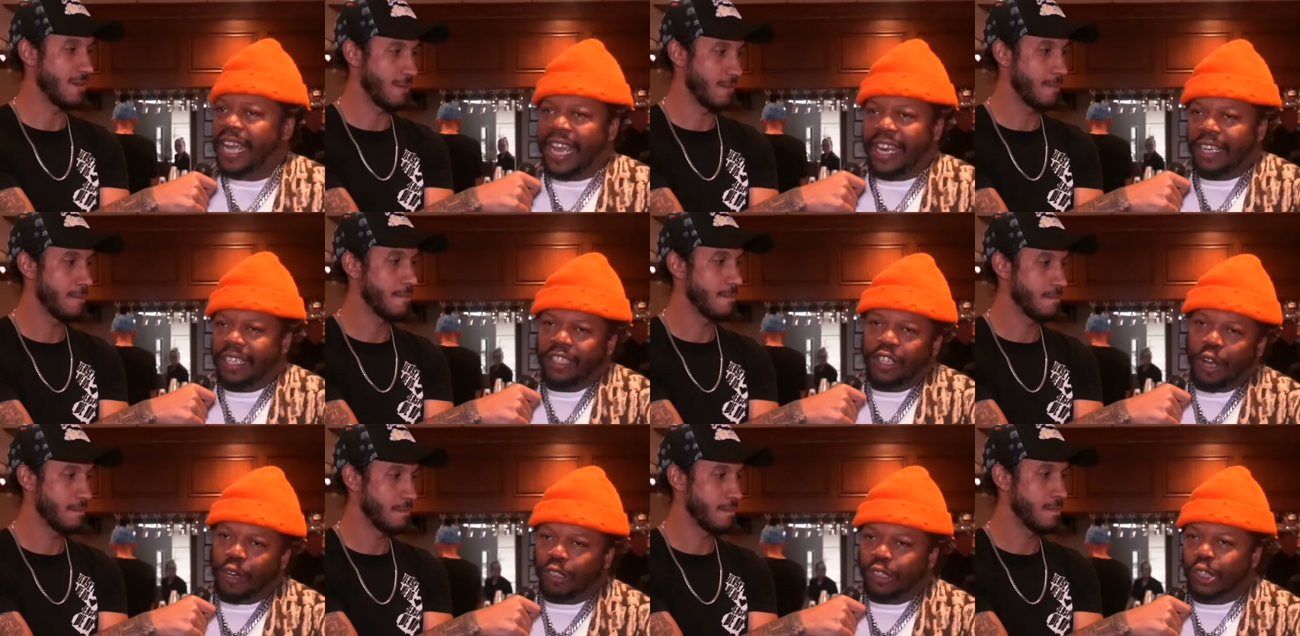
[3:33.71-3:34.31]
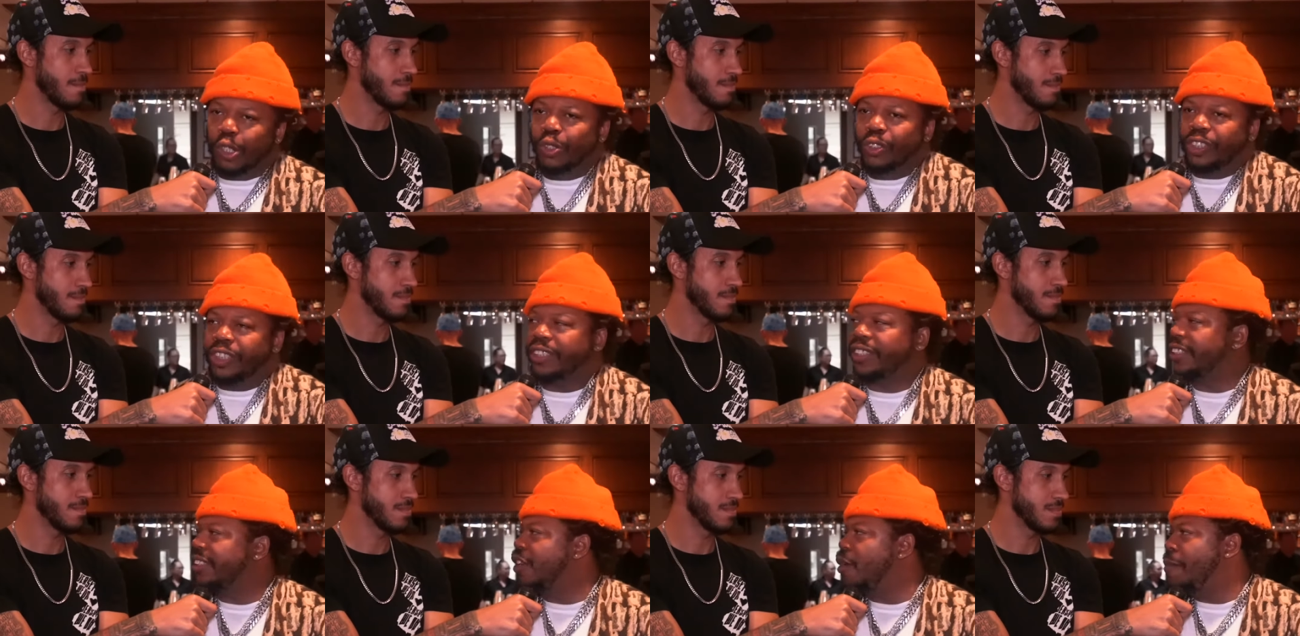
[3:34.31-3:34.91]
Speaker 1: and no
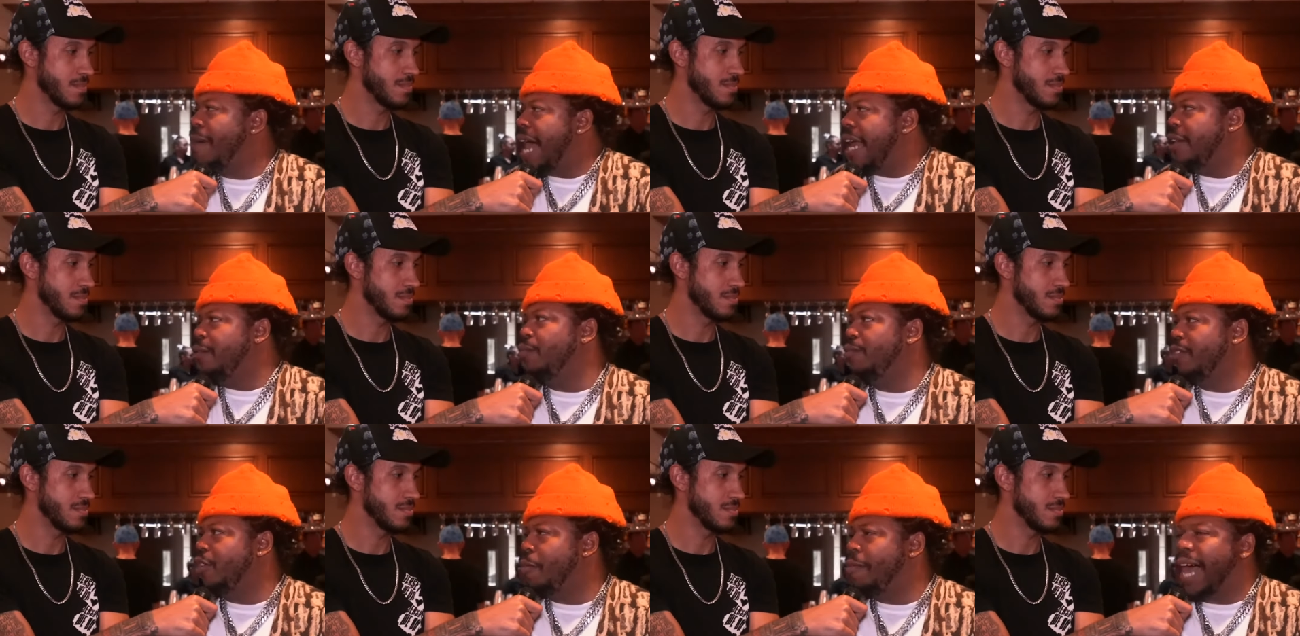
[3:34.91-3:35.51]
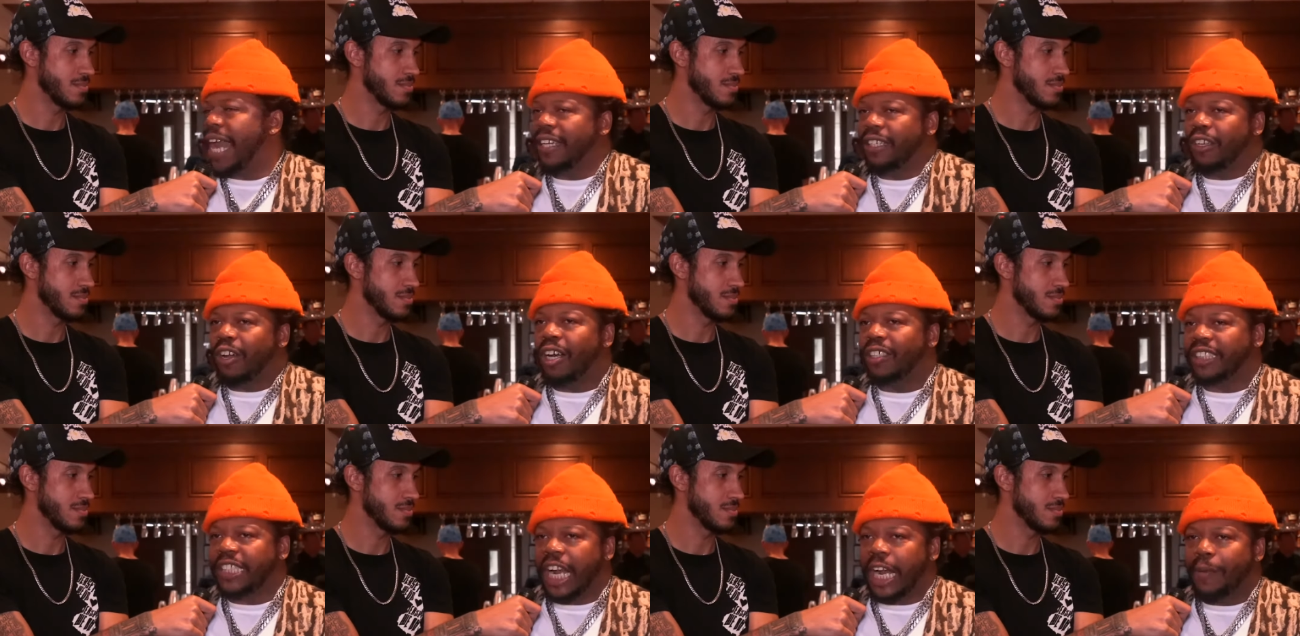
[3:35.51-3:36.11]
losers. Nobody, nobody
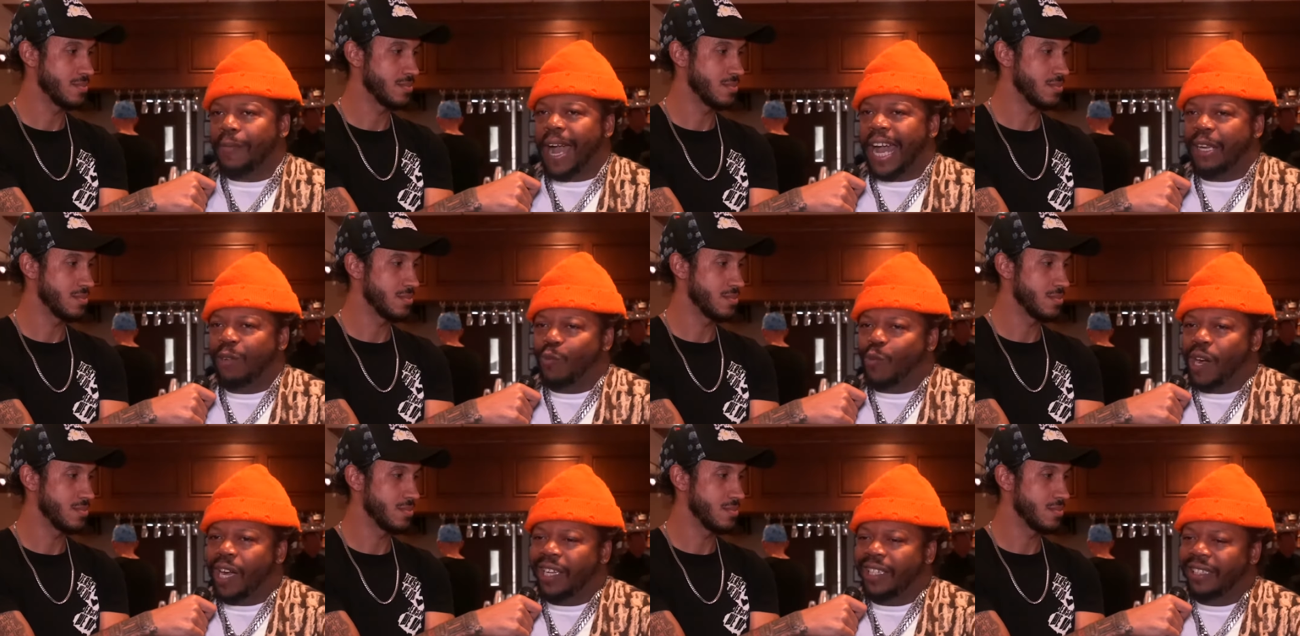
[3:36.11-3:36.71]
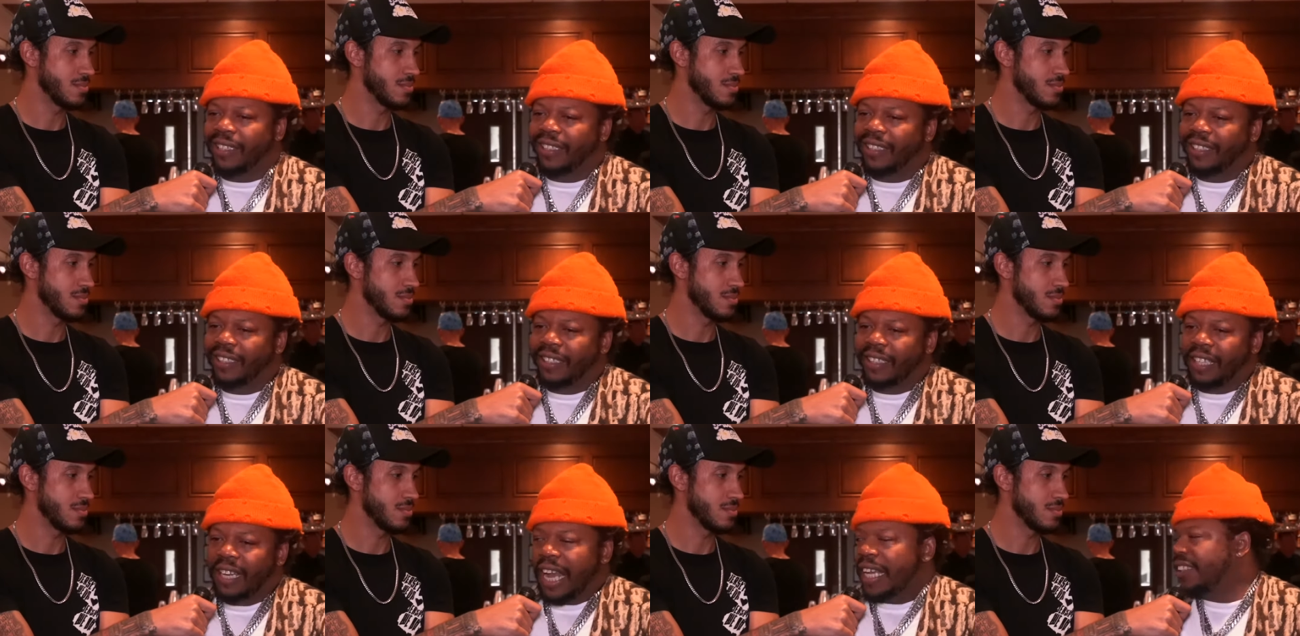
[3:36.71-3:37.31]
lost. Everybody won.
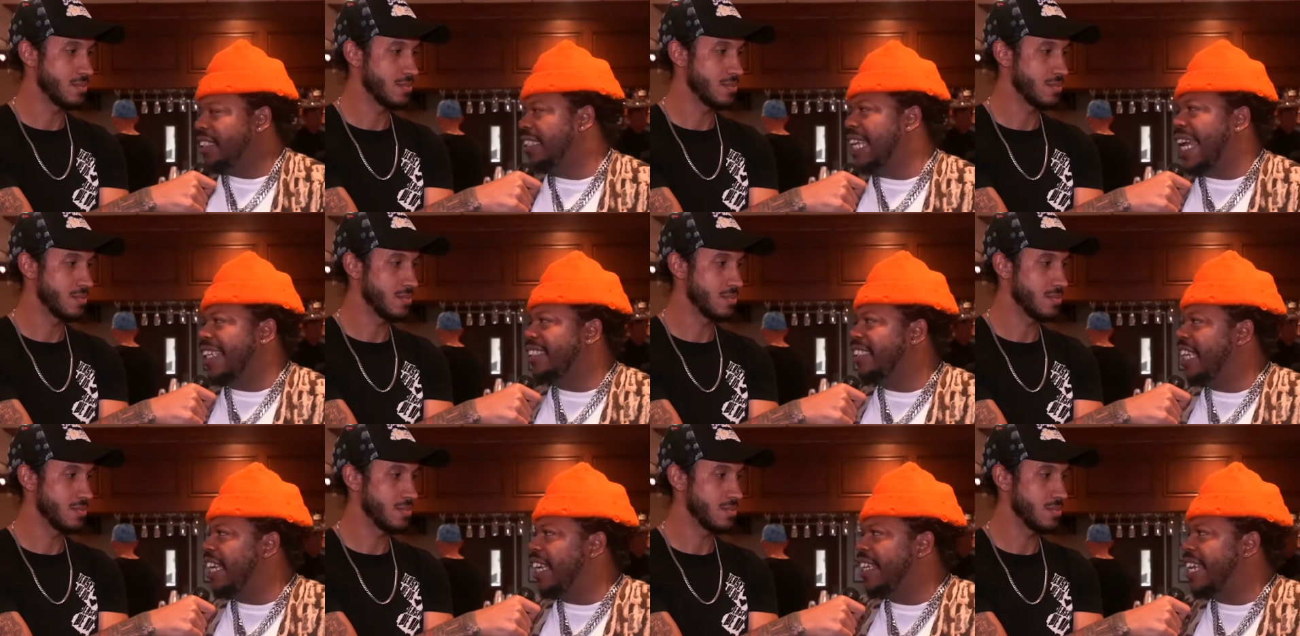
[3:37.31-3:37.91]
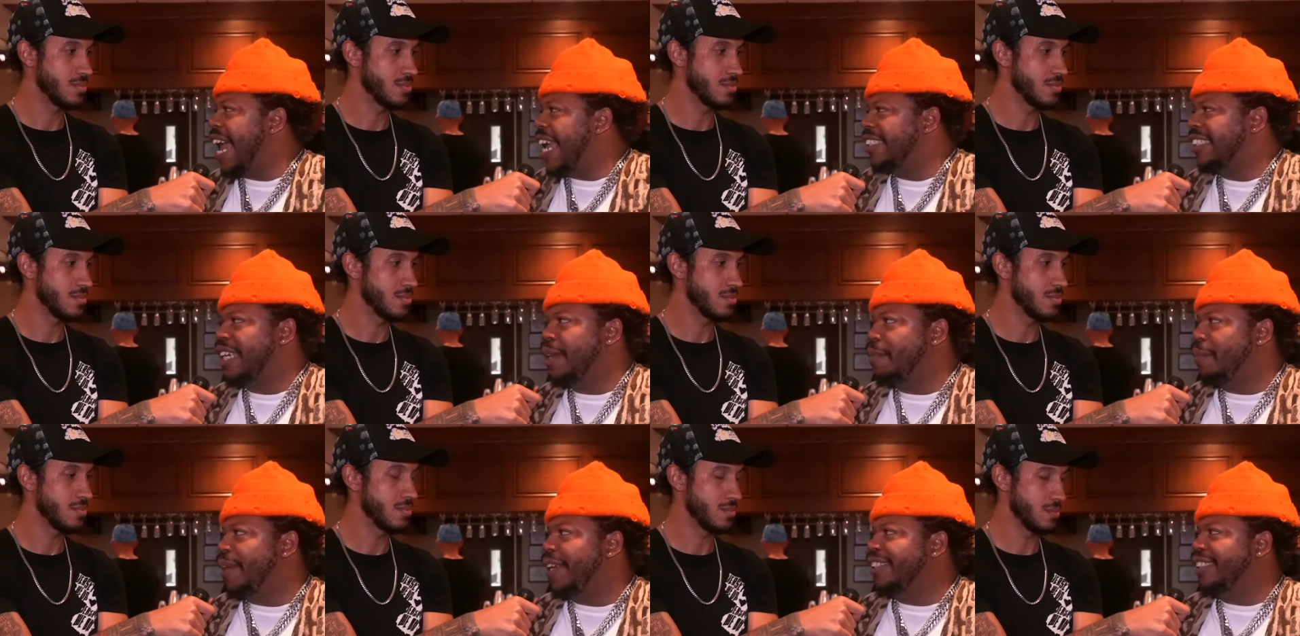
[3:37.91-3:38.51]
It's like seeing cats
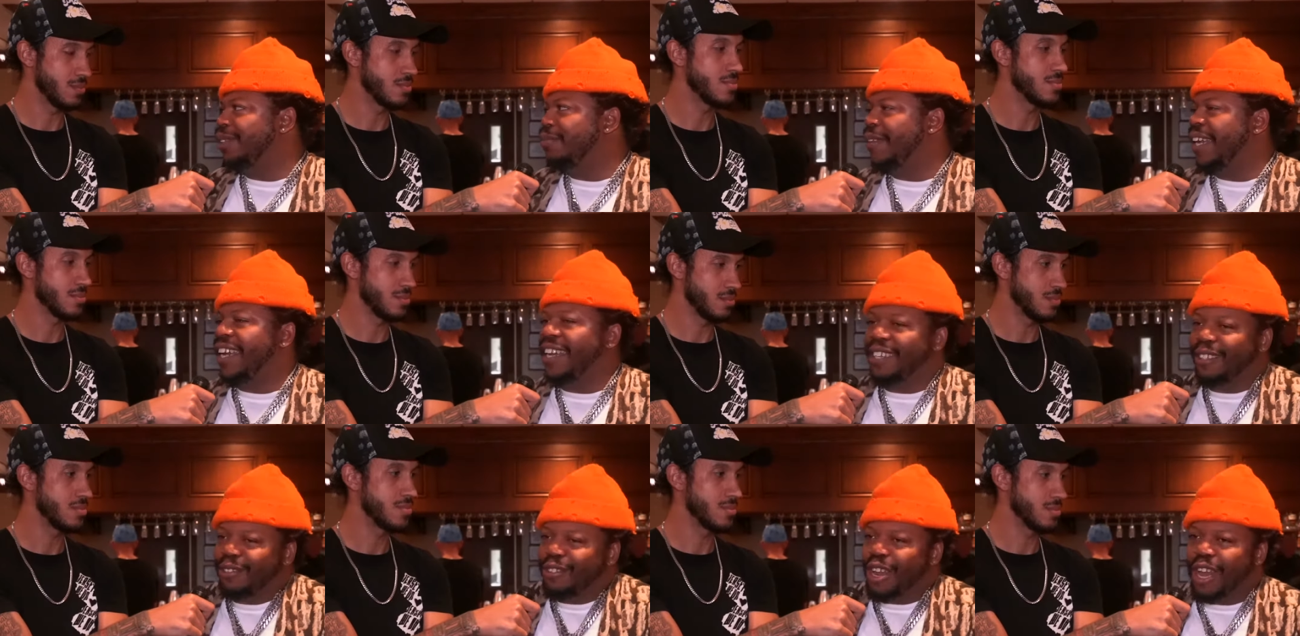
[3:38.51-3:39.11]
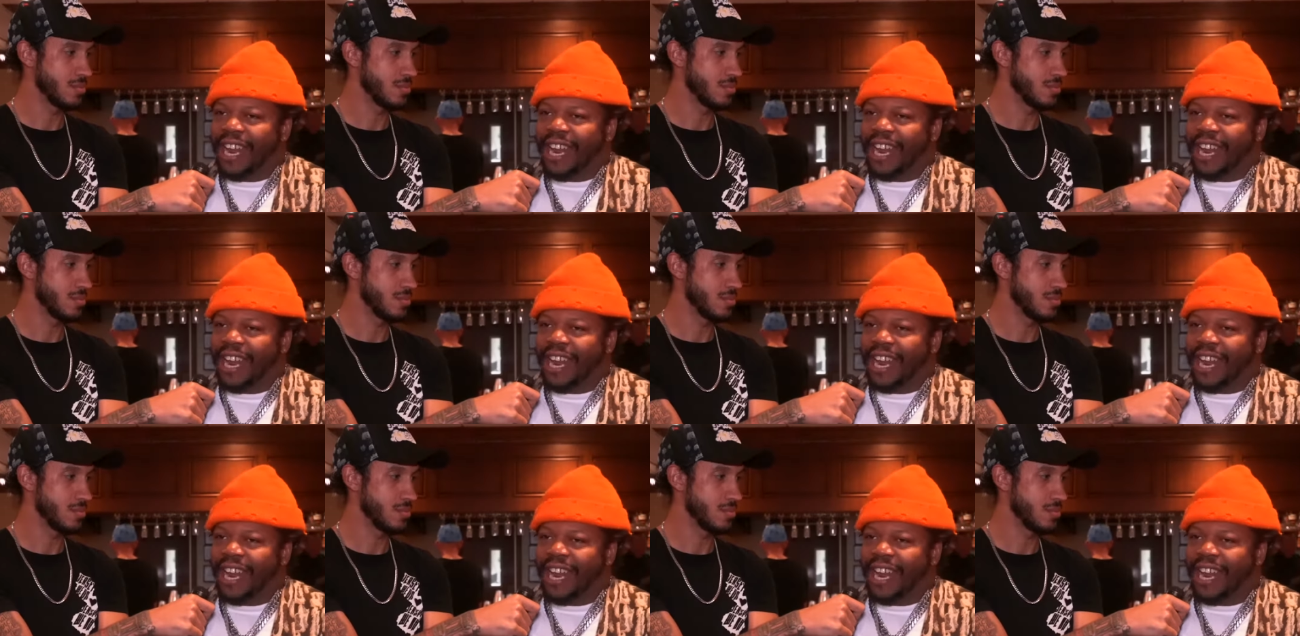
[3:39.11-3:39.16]
get busy, man. You know,